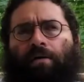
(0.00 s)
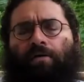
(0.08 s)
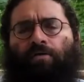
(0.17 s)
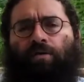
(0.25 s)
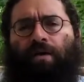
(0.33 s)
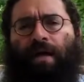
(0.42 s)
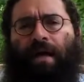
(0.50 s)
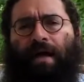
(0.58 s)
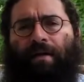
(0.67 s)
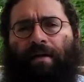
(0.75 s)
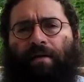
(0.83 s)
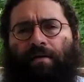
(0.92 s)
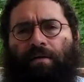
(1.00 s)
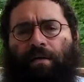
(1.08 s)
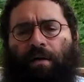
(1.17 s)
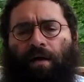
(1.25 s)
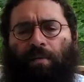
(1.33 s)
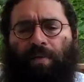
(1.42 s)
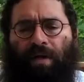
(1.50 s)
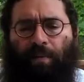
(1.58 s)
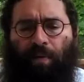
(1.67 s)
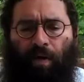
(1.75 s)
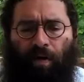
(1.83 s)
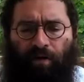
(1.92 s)
you can be a
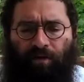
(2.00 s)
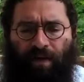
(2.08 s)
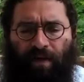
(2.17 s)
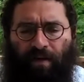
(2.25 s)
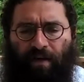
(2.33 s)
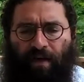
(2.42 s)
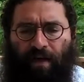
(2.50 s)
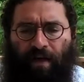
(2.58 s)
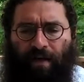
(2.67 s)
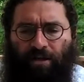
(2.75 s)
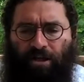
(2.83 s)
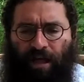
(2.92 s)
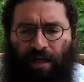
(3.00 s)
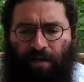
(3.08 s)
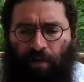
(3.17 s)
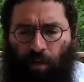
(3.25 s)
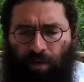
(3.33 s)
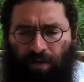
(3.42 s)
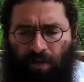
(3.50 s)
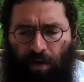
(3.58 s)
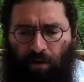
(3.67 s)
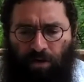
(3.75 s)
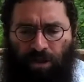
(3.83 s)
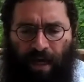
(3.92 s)
part of it. It's course
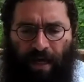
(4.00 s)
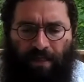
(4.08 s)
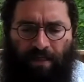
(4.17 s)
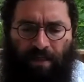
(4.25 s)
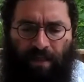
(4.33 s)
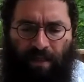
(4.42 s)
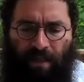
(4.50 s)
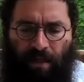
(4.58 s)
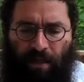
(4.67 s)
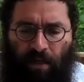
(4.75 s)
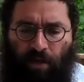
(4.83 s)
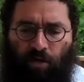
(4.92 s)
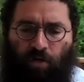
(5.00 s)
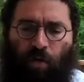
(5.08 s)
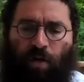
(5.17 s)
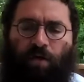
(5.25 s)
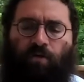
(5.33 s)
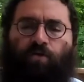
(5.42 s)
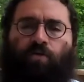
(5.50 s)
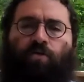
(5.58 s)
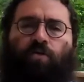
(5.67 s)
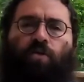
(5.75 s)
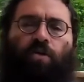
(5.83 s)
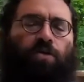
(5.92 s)
code JST
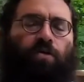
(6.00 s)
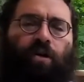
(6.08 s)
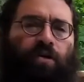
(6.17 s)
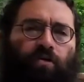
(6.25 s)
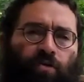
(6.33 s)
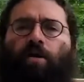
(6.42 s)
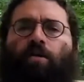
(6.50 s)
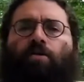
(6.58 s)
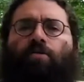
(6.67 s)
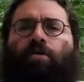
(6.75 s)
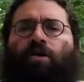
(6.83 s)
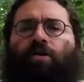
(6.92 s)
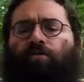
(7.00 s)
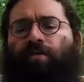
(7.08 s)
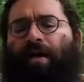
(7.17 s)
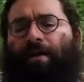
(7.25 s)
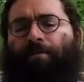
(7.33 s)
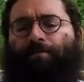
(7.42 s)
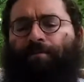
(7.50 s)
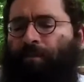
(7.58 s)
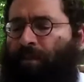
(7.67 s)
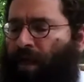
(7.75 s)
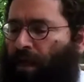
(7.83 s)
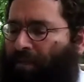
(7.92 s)
3210.
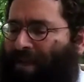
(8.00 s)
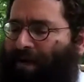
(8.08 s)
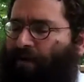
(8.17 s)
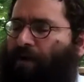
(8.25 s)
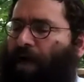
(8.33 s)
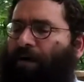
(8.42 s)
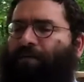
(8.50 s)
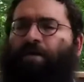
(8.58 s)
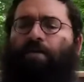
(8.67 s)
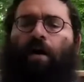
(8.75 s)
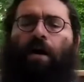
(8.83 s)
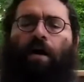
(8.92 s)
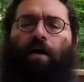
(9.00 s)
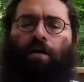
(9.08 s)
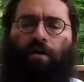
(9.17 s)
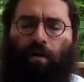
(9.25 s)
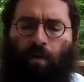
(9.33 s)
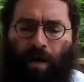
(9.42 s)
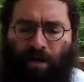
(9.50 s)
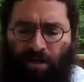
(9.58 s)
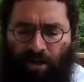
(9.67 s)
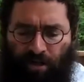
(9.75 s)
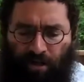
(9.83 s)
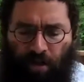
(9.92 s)
Now to dive into our
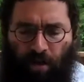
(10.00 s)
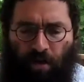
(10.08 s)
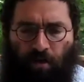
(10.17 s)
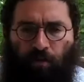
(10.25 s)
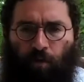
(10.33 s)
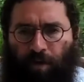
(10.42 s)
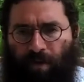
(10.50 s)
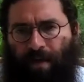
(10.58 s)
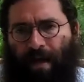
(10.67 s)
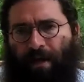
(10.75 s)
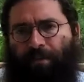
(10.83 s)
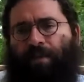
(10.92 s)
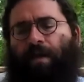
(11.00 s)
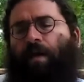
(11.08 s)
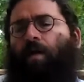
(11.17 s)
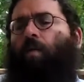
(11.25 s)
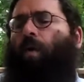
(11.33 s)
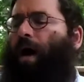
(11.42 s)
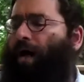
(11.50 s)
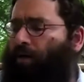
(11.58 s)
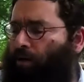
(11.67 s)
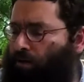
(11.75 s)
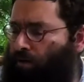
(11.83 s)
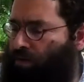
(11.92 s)
question for today. Why
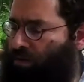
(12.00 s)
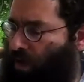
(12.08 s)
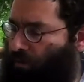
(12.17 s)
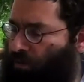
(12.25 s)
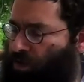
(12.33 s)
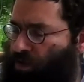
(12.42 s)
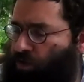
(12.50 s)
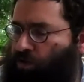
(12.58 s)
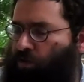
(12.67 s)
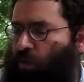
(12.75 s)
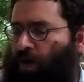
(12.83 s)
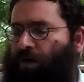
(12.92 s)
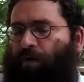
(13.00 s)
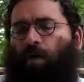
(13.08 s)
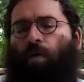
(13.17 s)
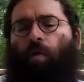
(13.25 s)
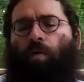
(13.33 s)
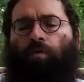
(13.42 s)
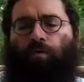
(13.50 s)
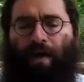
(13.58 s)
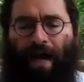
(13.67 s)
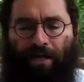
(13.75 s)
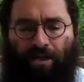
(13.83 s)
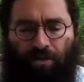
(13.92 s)
do some Jews wear
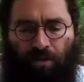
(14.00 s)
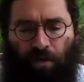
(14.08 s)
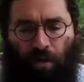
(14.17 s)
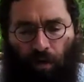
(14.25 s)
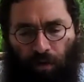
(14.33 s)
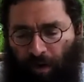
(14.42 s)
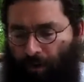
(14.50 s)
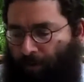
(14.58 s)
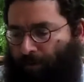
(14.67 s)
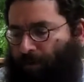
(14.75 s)
old-fashioned clothing?